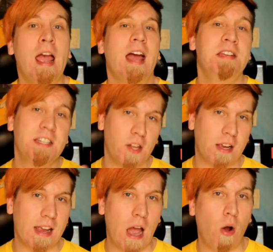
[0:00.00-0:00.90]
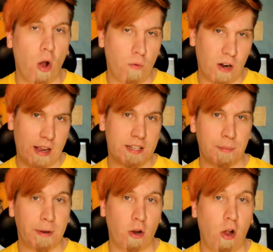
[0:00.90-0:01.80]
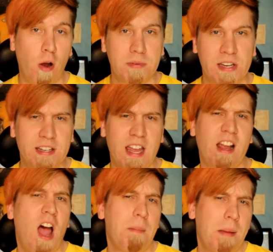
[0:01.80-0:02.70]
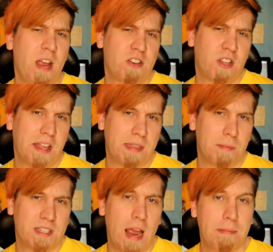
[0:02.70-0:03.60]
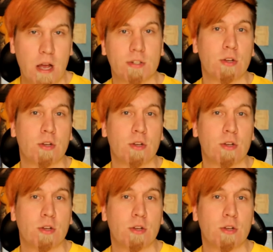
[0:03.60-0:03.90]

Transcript: and he's looking out over at his Imperial Arms, and he's like, maybe I should let them escape now.